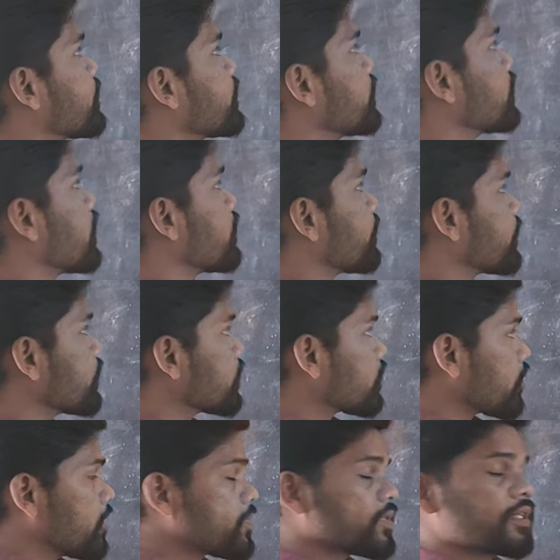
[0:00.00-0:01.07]
non-food
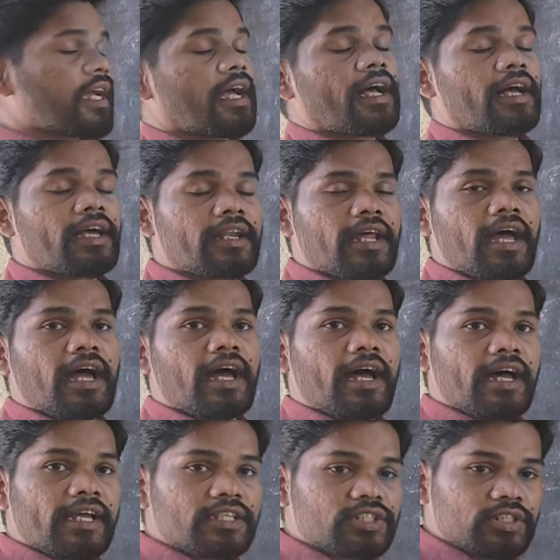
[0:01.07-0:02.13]
crops are
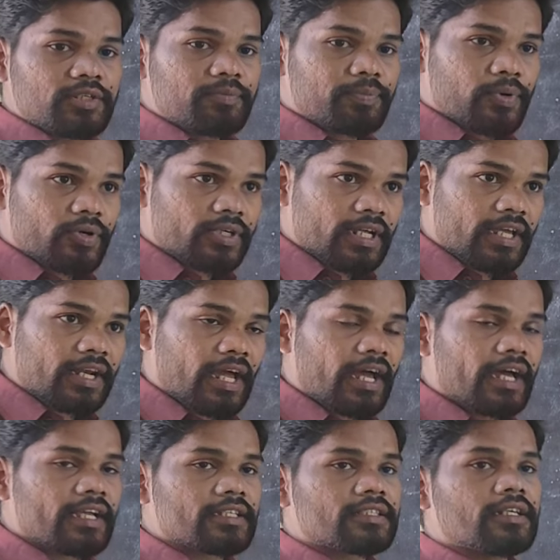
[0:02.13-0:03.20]
as important
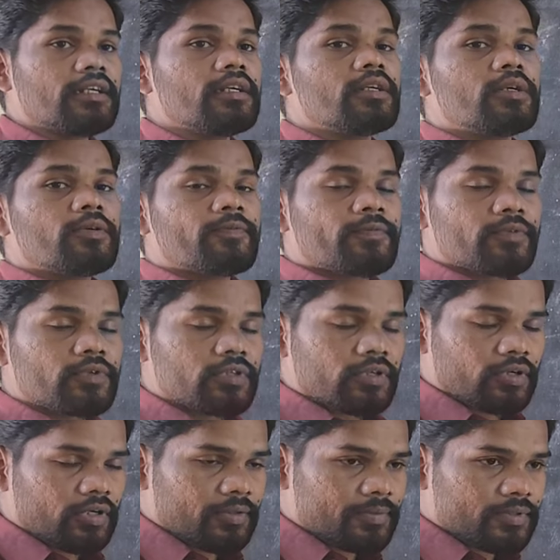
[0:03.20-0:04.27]
as the food
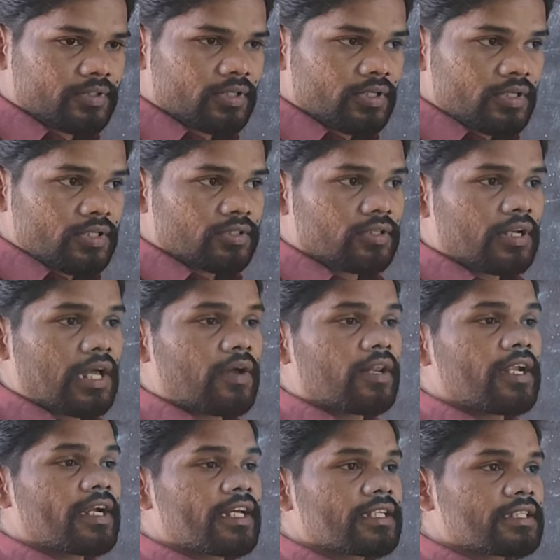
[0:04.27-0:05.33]
crops. So now
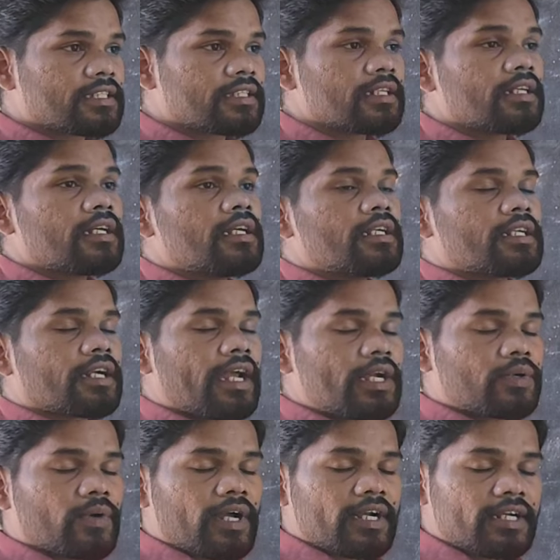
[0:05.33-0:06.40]
let us
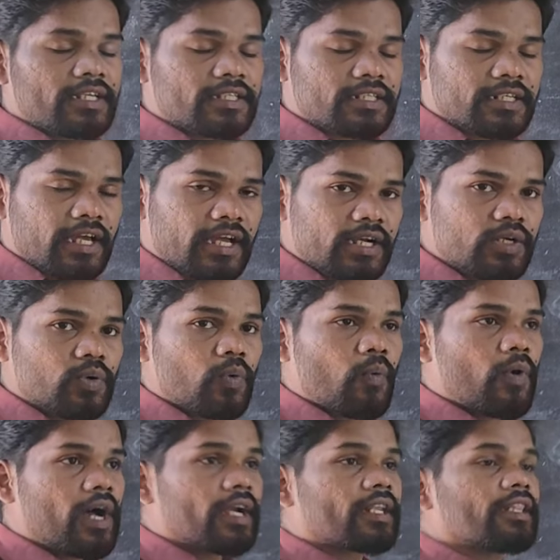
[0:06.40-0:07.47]
try to
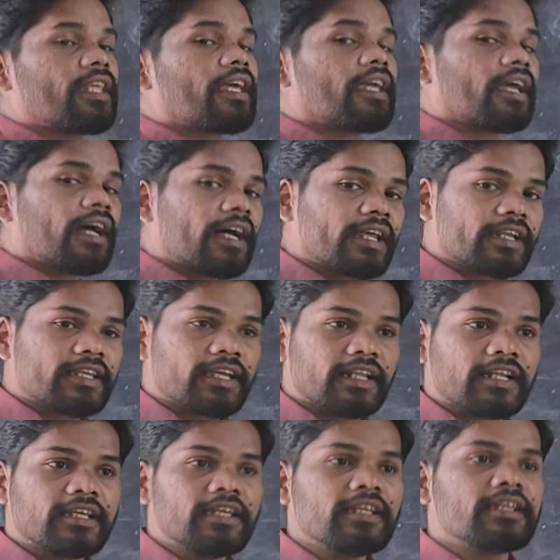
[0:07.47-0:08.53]
understand what they are
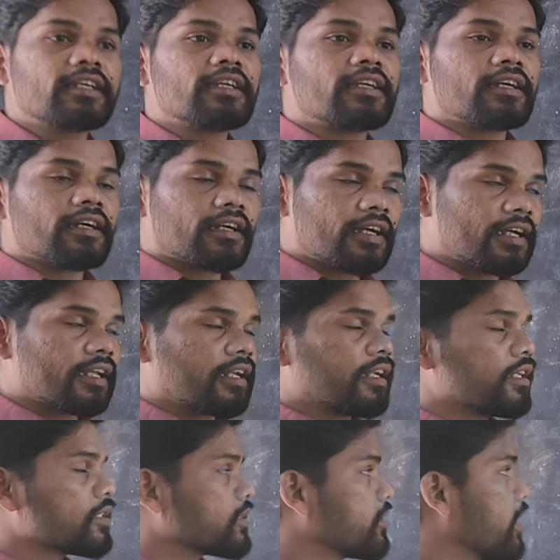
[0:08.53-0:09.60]
really
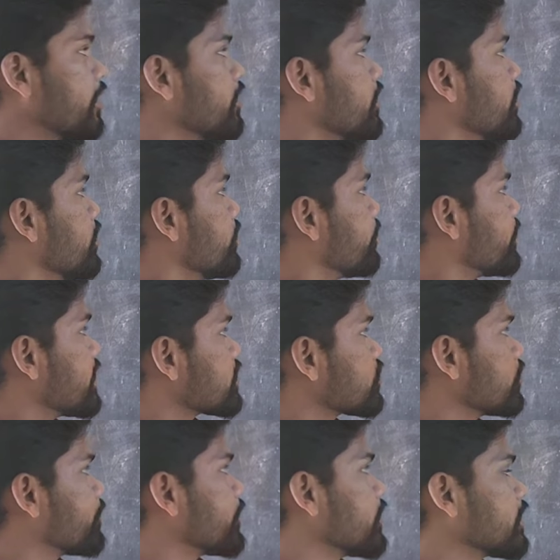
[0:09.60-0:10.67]
are. So now
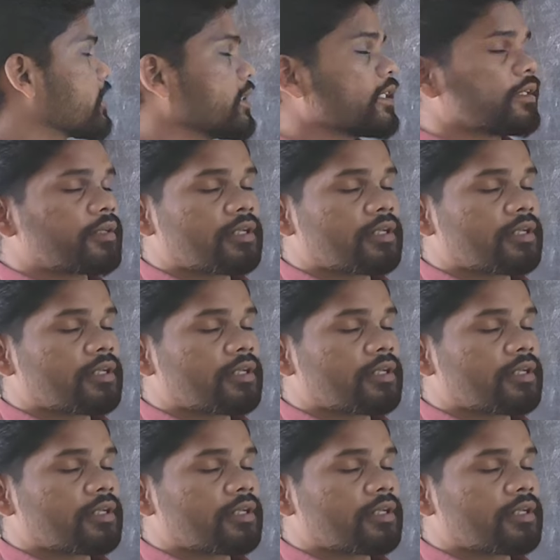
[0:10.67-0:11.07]
first of all